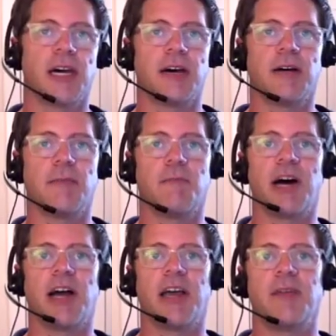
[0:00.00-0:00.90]
uh,
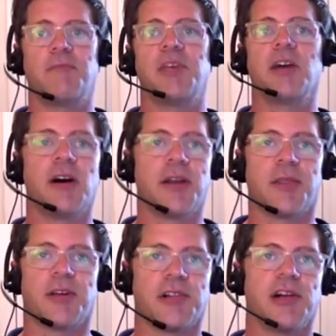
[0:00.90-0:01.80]
by beyond
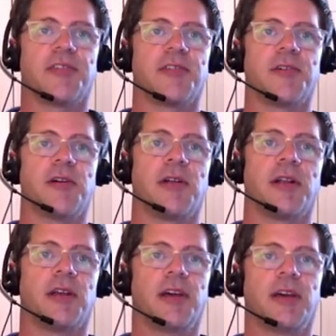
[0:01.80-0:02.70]
the cluster?
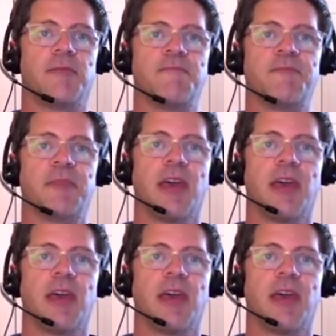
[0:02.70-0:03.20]
Um,